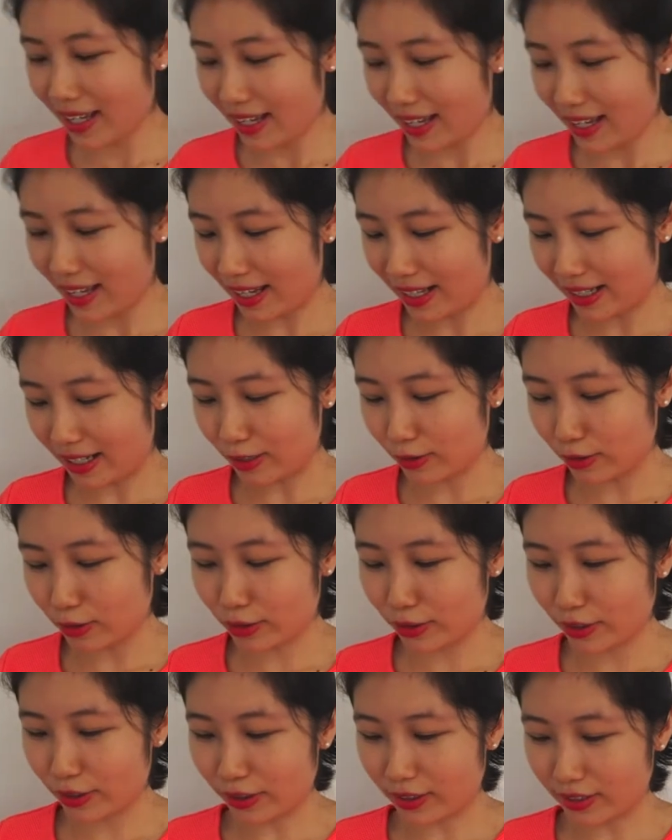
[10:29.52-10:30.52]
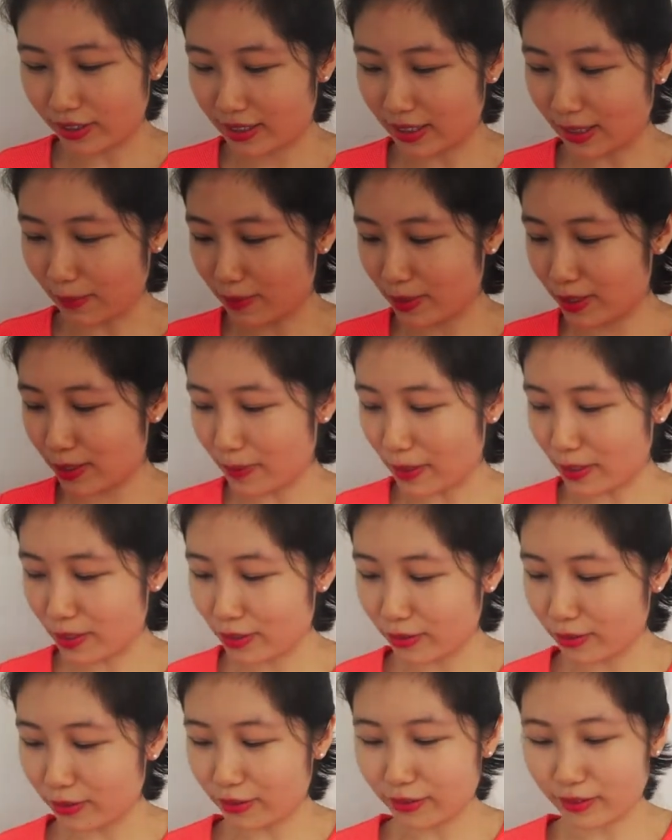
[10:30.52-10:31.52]
And I also got some
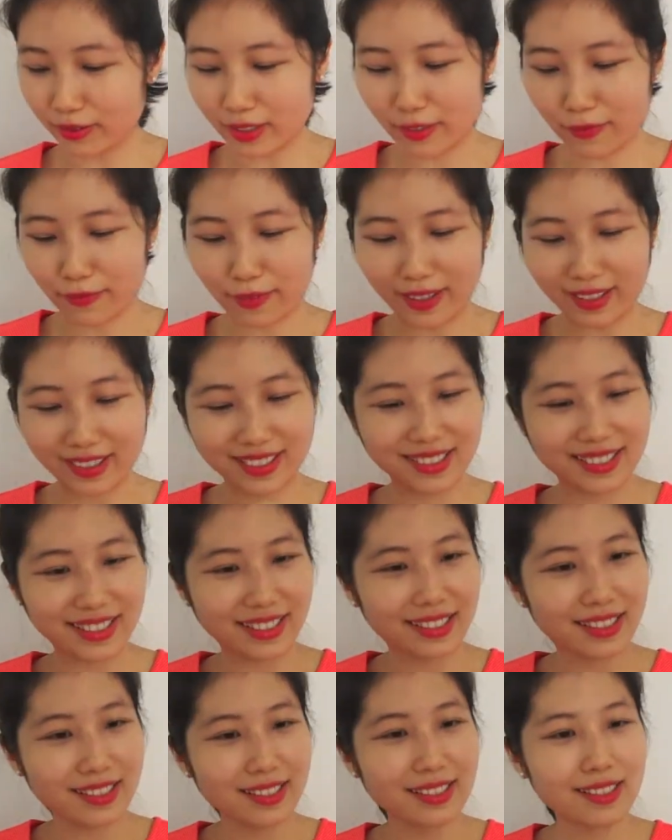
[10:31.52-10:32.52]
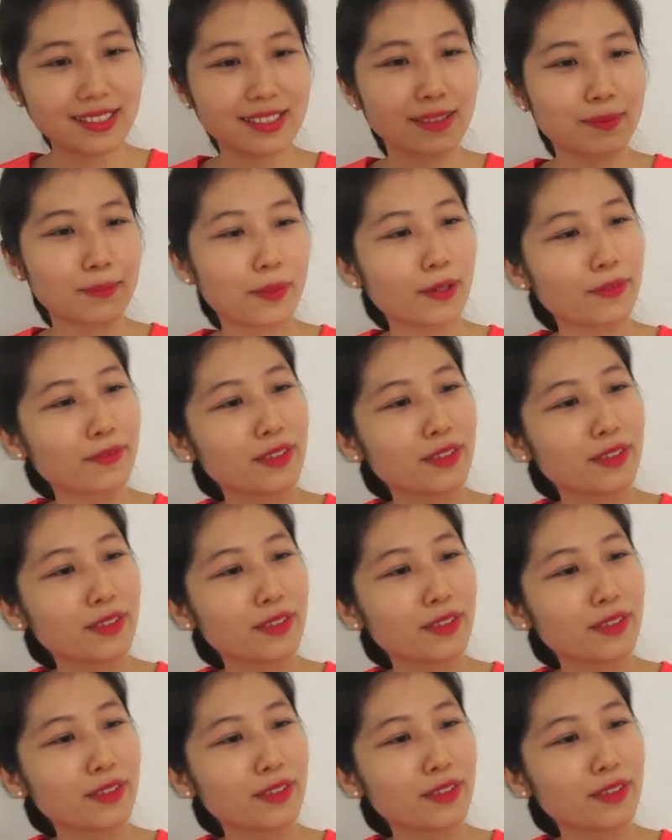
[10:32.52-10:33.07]
special effect stickers, the puffy